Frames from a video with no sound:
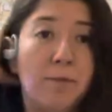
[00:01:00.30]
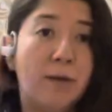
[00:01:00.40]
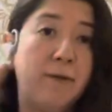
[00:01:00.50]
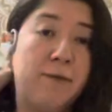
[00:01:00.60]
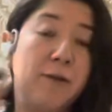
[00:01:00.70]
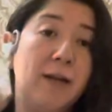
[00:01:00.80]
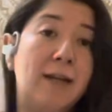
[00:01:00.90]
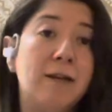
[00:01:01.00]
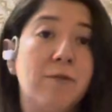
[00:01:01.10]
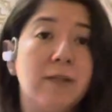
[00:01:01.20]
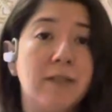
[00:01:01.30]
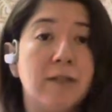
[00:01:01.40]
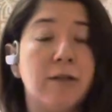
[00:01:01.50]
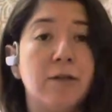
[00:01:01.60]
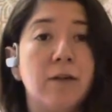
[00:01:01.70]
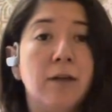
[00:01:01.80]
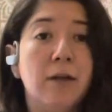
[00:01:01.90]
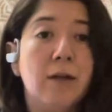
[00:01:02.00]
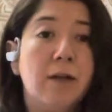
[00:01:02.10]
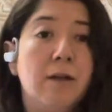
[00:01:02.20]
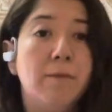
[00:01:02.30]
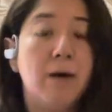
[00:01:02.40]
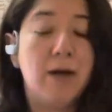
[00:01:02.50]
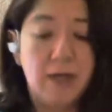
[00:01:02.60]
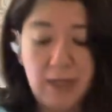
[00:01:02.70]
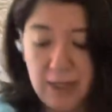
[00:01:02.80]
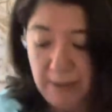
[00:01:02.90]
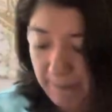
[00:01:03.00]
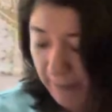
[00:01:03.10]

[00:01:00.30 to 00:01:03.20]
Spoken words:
but if for any reason your body